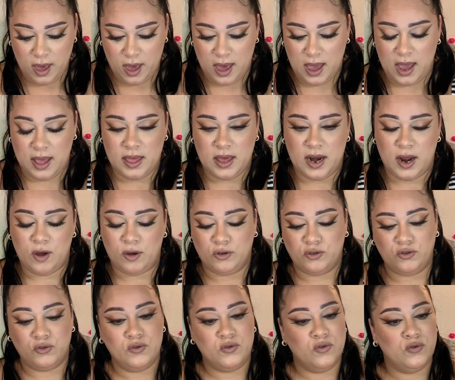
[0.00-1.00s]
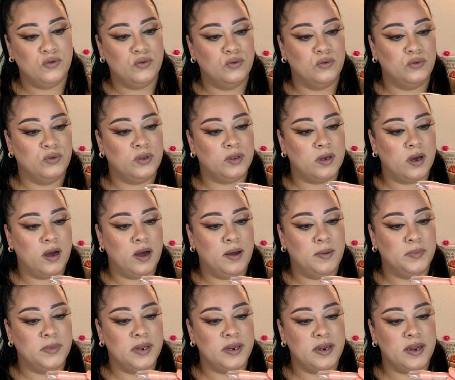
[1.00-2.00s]
And then I also used
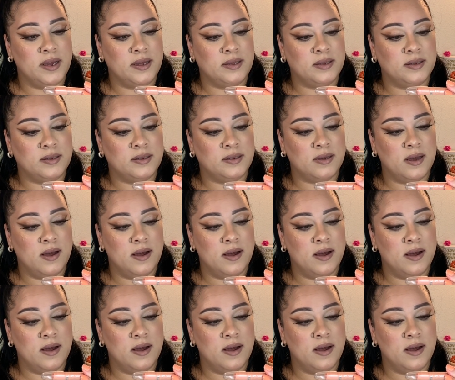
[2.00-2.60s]
the NYX